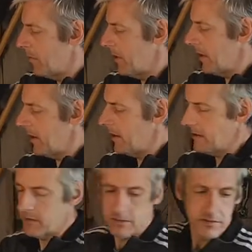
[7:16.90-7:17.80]
Put that in,
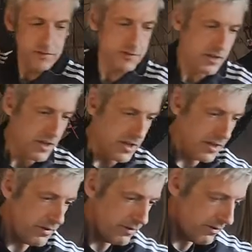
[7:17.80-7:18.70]
stir,
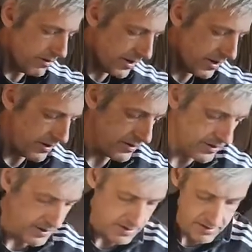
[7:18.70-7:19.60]
right,
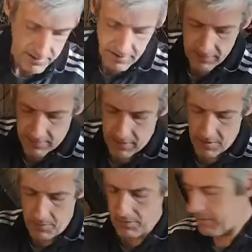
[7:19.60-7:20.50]

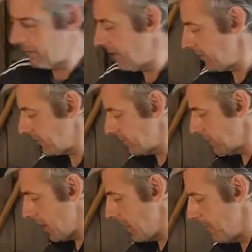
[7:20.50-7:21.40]
go. Right,
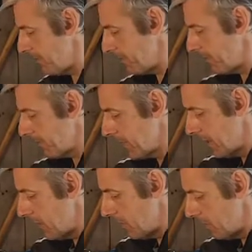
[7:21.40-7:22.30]
so
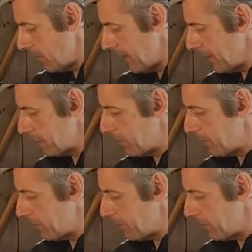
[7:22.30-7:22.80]
while that's